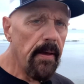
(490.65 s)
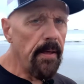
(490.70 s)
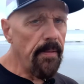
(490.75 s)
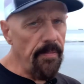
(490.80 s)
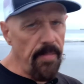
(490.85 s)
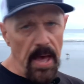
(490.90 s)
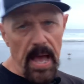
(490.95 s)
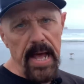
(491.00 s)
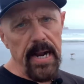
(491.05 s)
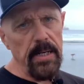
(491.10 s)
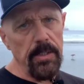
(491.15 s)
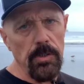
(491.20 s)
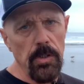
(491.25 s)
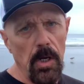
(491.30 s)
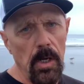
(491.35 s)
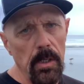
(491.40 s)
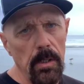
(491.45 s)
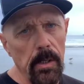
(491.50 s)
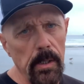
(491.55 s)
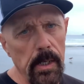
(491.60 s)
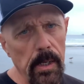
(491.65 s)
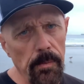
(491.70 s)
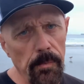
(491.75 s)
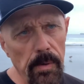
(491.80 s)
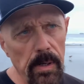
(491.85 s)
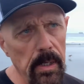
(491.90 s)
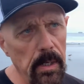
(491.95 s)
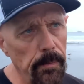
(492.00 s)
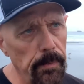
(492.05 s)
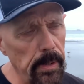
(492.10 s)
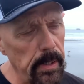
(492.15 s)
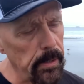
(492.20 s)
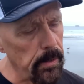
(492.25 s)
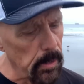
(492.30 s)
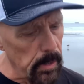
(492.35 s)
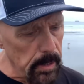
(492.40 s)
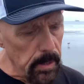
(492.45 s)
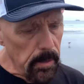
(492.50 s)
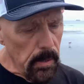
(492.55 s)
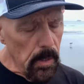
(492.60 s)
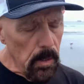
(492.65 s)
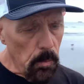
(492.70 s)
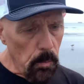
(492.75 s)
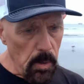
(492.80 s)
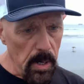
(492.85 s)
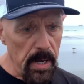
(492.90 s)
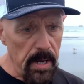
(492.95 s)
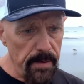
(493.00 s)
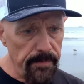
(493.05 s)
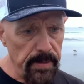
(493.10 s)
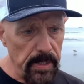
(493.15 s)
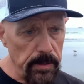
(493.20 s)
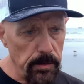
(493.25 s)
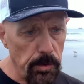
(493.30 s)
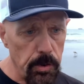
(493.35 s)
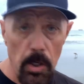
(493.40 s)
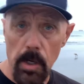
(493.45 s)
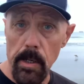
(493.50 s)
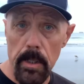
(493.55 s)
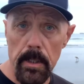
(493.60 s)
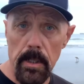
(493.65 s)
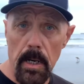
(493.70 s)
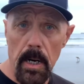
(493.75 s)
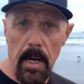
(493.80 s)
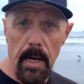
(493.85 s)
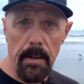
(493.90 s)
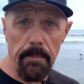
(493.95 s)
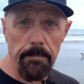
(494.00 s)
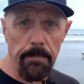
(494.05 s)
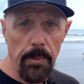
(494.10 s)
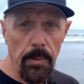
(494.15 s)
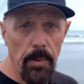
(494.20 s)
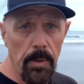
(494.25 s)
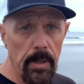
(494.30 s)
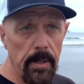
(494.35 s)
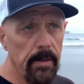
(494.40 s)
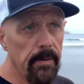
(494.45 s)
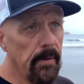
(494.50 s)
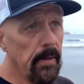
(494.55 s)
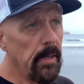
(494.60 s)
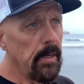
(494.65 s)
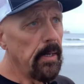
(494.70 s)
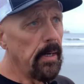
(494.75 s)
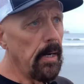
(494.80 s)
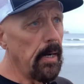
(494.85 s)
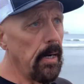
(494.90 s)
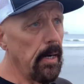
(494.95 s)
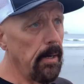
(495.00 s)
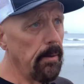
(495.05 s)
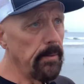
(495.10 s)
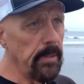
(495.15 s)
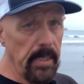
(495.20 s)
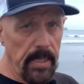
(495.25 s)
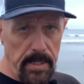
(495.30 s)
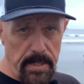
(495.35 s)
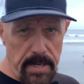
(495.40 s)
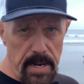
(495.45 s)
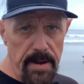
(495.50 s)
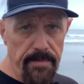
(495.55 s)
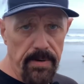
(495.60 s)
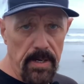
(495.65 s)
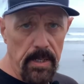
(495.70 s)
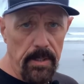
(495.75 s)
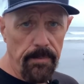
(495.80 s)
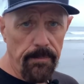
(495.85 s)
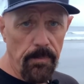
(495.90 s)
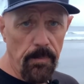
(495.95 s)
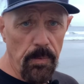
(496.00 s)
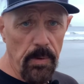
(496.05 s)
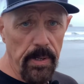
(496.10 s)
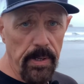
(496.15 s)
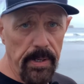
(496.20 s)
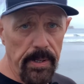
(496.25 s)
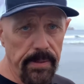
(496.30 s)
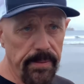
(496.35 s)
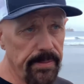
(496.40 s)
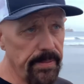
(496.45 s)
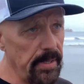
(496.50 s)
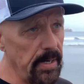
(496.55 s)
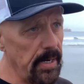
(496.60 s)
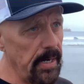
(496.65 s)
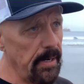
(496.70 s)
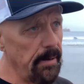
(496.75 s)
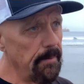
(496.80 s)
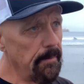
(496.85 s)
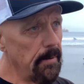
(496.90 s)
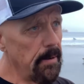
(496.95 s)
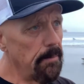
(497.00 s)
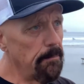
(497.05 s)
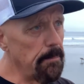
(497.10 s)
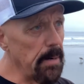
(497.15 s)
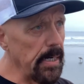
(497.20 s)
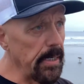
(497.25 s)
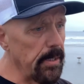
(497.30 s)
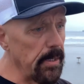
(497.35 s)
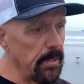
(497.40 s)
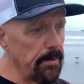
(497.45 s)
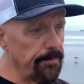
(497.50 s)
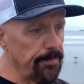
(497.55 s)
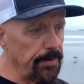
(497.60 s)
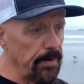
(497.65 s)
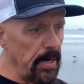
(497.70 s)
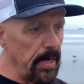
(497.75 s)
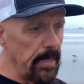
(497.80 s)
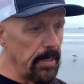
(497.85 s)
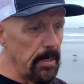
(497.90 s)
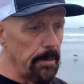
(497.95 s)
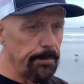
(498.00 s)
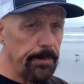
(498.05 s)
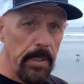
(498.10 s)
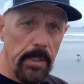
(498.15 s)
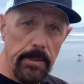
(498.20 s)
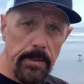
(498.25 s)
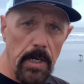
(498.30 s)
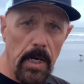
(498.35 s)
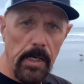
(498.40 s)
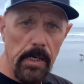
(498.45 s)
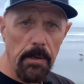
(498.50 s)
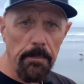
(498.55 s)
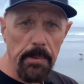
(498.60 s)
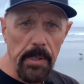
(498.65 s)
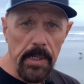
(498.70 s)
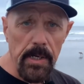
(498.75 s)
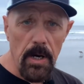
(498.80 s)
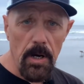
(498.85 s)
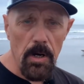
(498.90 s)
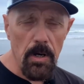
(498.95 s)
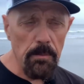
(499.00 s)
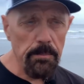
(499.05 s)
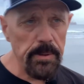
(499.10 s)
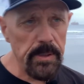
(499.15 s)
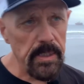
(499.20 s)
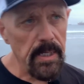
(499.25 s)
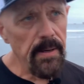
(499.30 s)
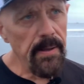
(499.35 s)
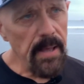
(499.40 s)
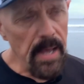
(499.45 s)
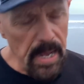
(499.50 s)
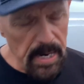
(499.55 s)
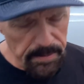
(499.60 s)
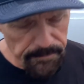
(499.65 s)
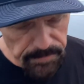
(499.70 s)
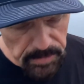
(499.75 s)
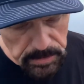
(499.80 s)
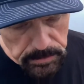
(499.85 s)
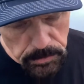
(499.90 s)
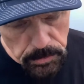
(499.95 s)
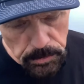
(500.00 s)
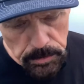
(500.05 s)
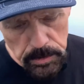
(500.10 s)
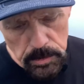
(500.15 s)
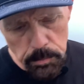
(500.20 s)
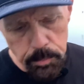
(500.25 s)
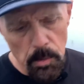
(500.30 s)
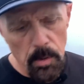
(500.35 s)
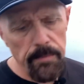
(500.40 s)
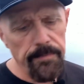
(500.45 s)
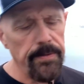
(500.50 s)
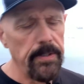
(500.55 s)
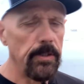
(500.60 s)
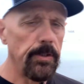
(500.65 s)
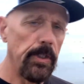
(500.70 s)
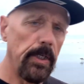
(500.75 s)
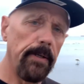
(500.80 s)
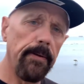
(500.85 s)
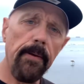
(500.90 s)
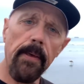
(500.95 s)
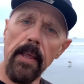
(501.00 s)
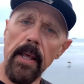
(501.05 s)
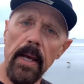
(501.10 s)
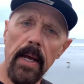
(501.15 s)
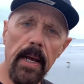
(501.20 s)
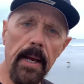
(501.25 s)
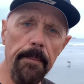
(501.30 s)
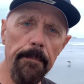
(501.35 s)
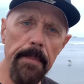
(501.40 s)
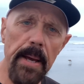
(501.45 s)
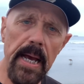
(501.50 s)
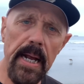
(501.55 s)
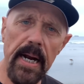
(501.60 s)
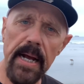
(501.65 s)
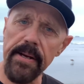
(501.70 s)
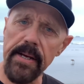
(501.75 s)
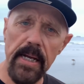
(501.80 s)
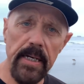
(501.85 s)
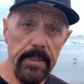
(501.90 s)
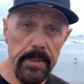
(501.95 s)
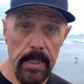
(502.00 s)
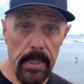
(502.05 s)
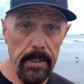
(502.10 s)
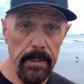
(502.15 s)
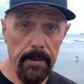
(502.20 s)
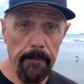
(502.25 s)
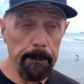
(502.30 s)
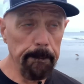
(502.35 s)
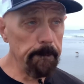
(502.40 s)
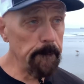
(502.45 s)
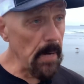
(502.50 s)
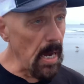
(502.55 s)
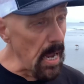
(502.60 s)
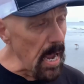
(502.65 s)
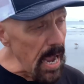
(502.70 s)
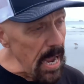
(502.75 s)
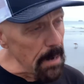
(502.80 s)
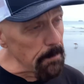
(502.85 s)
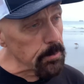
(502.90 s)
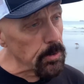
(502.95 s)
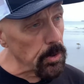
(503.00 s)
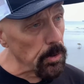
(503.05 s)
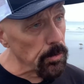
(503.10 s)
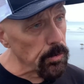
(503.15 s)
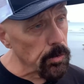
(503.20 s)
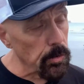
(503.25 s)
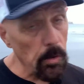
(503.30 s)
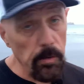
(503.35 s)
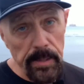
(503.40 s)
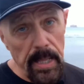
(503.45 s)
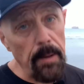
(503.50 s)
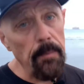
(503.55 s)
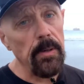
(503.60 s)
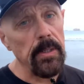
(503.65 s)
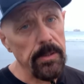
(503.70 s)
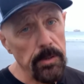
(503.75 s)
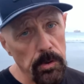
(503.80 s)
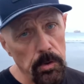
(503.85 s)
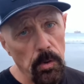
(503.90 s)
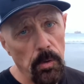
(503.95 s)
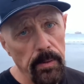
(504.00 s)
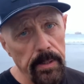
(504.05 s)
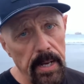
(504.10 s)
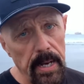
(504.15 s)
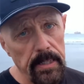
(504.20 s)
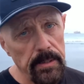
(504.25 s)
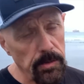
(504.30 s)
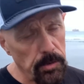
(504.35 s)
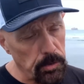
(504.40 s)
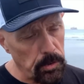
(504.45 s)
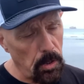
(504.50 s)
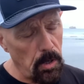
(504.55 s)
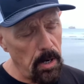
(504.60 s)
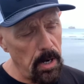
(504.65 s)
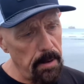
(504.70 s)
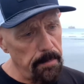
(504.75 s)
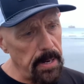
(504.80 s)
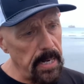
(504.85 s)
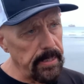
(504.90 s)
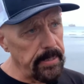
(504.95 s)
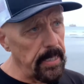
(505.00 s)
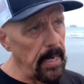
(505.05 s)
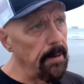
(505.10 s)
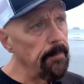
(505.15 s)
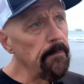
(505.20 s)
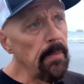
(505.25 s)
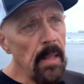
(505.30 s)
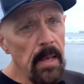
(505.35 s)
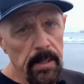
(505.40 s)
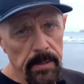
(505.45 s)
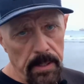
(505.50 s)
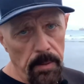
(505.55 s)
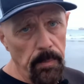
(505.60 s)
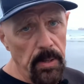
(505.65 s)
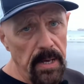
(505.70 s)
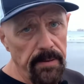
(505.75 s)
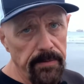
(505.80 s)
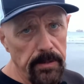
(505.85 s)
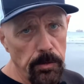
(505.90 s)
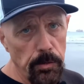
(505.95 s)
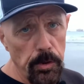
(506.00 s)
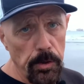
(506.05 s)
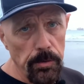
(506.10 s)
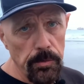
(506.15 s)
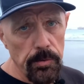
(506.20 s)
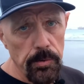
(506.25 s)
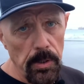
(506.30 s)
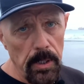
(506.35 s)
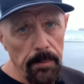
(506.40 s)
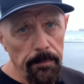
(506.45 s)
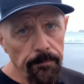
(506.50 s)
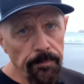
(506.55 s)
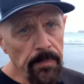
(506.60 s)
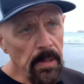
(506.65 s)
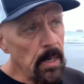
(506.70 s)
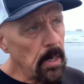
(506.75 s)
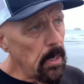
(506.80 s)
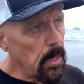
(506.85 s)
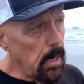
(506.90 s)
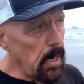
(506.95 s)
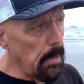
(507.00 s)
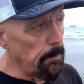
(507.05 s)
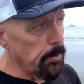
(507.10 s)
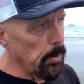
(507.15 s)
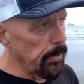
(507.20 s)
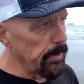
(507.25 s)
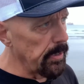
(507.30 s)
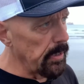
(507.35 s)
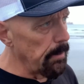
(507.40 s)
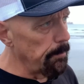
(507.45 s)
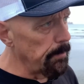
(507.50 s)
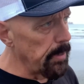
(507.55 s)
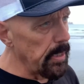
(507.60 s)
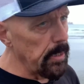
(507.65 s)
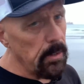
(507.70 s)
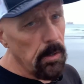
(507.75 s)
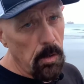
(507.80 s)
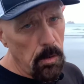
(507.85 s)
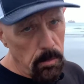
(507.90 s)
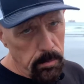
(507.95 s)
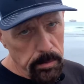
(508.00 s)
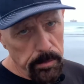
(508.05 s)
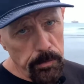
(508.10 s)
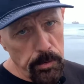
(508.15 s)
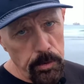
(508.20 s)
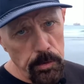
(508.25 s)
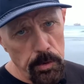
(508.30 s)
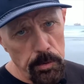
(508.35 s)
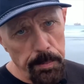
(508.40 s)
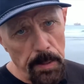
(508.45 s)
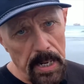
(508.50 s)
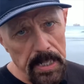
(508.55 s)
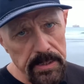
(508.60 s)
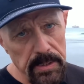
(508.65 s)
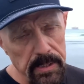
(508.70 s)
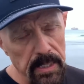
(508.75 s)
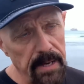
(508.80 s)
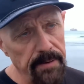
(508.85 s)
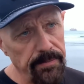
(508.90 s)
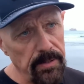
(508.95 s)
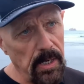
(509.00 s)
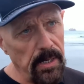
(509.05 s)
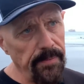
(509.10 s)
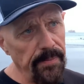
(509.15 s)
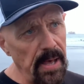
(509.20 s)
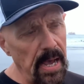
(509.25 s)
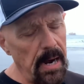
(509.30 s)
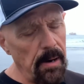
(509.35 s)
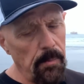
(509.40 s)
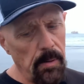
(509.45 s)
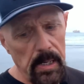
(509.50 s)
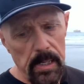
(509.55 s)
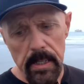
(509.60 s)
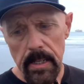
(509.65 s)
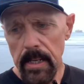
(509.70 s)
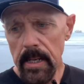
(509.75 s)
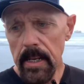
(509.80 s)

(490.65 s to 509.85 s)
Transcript: That is all looking really, really good. We have a charter on board the Endeavor with my good friend up there, Tucker McCombs, out of Ventura Sport Fishing. And man, I gotta tell you, I am so stoked. That one is sold out. Sorry about that. Then we have a June trip on board the Amigo. Two spots left on that one.